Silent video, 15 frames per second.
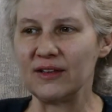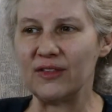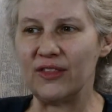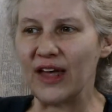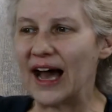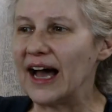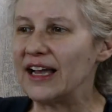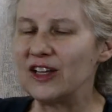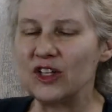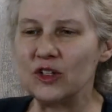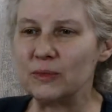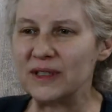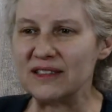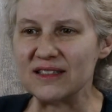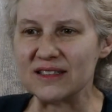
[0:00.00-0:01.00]
that
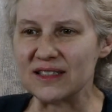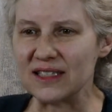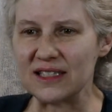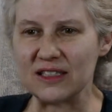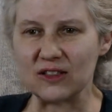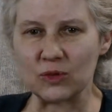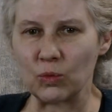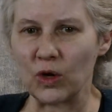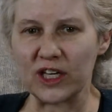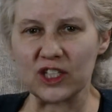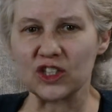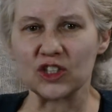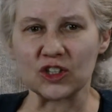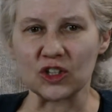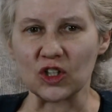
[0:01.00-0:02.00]
human disease, what
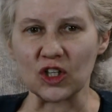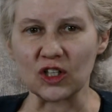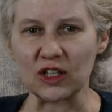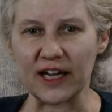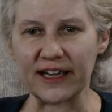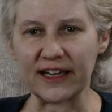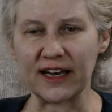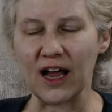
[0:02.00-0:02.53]
it should look like.